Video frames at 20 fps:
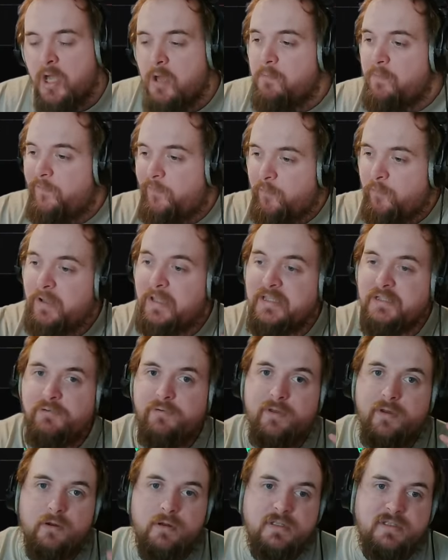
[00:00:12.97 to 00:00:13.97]
Before we get into it
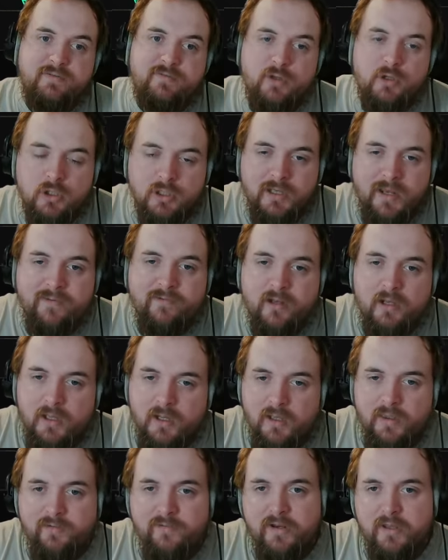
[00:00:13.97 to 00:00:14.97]
though, guys, if you could leave a
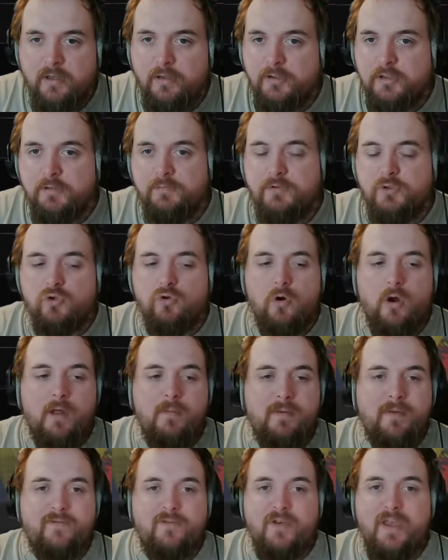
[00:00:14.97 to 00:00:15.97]
like on the video,
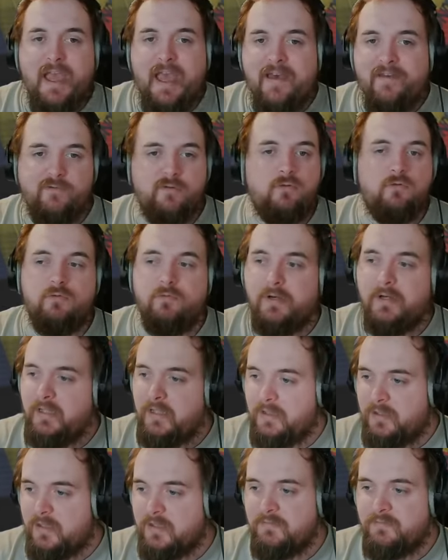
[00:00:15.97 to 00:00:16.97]
subscribe if you haven't already,
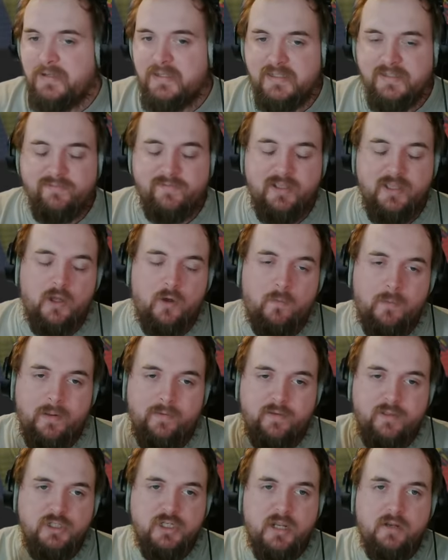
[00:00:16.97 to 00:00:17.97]
it does massively help out
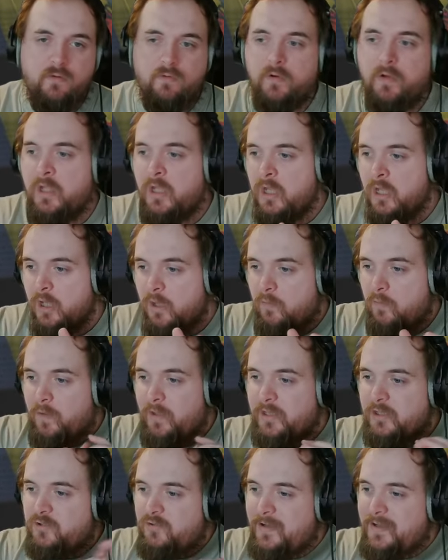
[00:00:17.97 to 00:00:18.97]
the channel. We'll
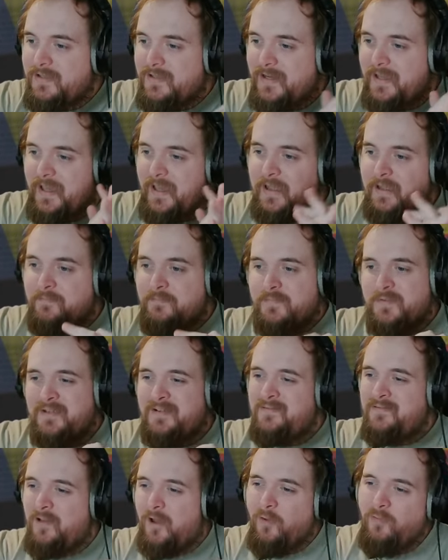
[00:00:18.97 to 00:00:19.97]
get straight into the games
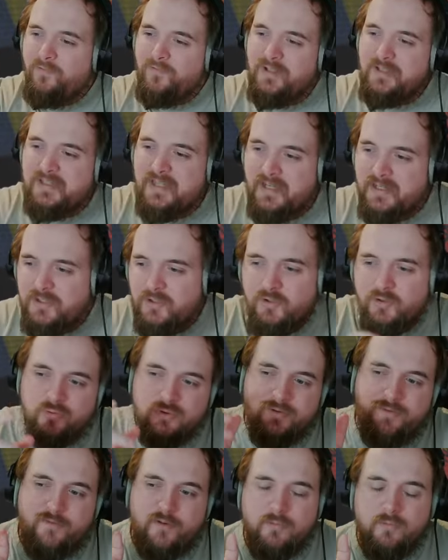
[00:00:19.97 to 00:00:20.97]
and hopefully Sandy
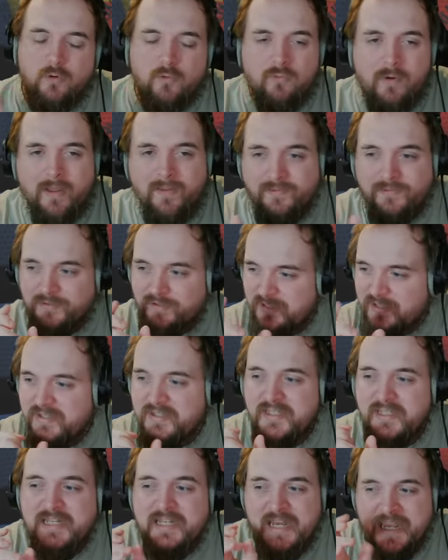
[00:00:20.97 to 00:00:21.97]
scores a few more runs. He's
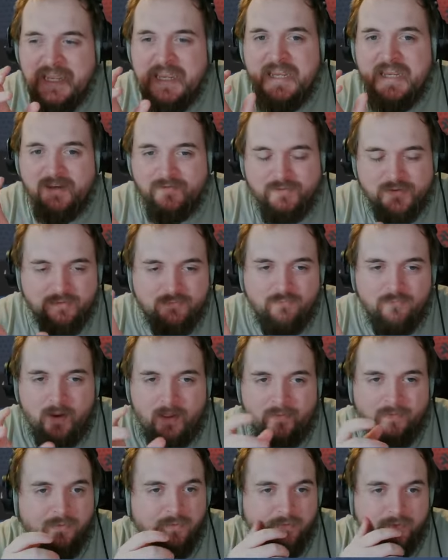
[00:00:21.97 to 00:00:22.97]
in need of some
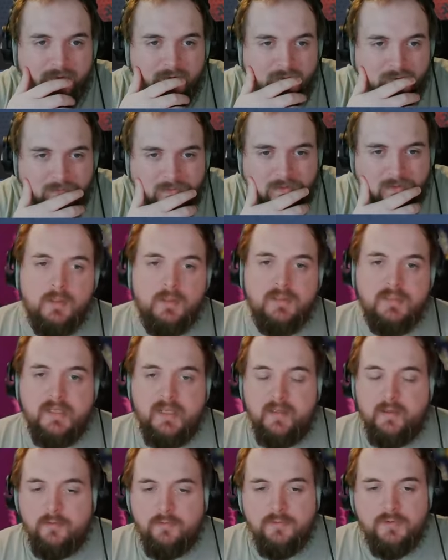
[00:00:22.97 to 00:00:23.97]
runs.
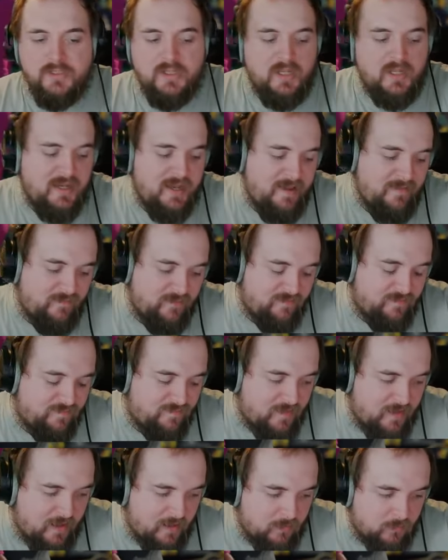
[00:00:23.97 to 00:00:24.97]
Tails never
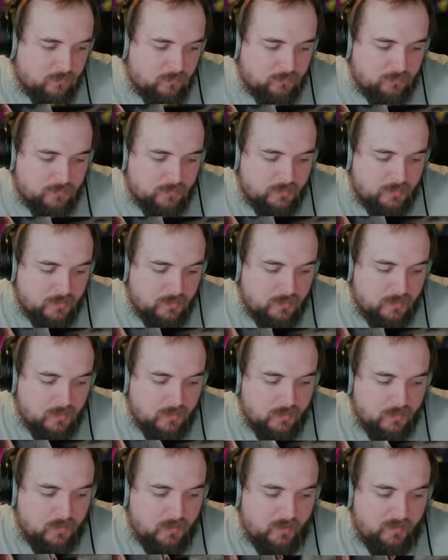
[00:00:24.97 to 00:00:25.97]
fails.
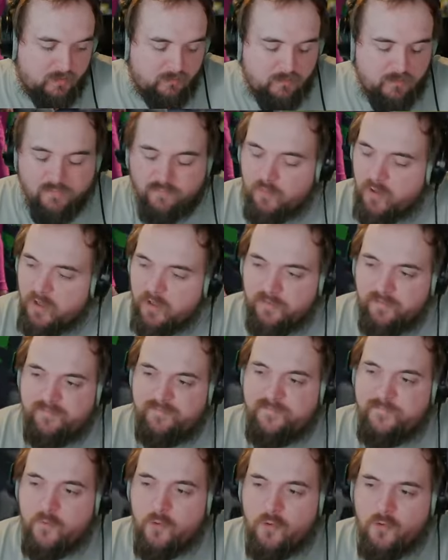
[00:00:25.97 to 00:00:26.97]
I think we've won
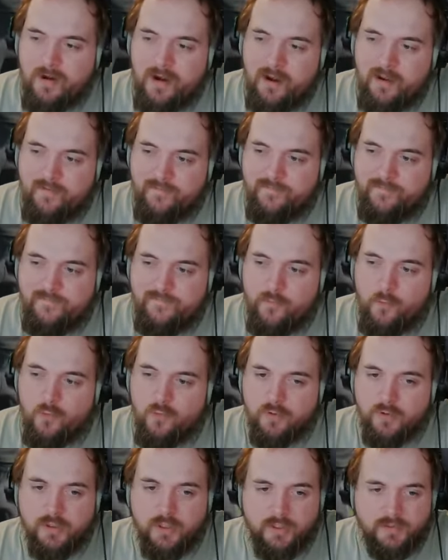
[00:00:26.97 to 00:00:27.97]
4 out of
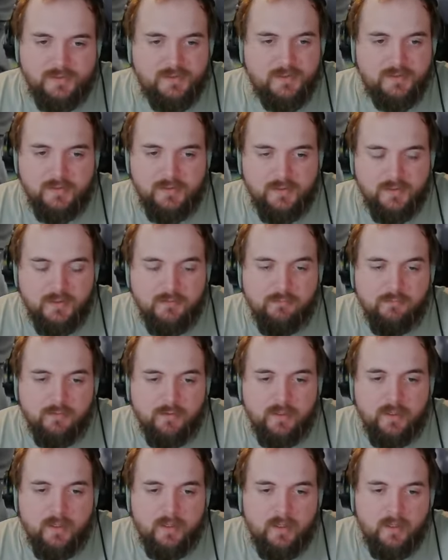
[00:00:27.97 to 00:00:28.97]
4 tosses at this
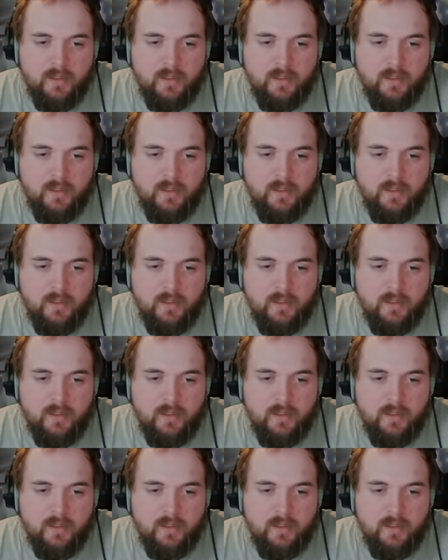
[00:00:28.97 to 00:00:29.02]
point.